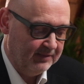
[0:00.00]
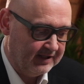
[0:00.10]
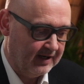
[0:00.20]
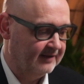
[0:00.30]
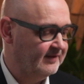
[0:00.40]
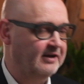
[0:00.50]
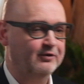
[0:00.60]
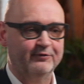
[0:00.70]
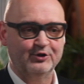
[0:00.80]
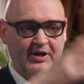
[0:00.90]
Michał, and thank
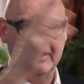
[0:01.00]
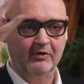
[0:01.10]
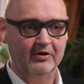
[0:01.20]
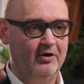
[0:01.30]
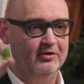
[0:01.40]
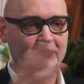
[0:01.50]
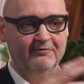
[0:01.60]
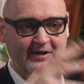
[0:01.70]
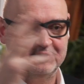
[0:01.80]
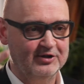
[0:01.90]
you for sharing all your
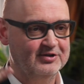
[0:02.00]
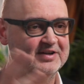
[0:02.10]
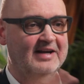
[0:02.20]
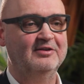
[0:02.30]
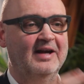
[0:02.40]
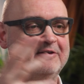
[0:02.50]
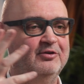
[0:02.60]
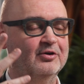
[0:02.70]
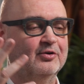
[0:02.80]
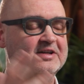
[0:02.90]
visions
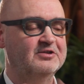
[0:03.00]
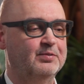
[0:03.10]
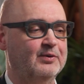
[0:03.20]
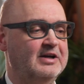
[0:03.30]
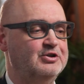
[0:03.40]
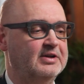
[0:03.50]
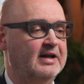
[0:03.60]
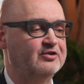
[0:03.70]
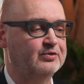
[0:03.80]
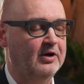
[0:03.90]
and your inspiration
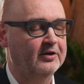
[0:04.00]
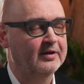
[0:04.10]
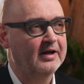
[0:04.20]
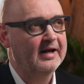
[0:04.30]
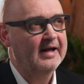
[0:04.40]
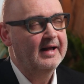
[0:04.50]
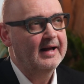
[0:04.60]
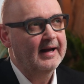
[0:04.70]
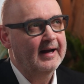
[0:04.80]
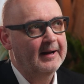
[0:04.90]
and so
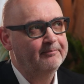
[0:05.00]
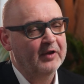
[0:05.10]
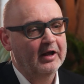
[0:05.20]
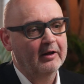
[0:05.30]
on.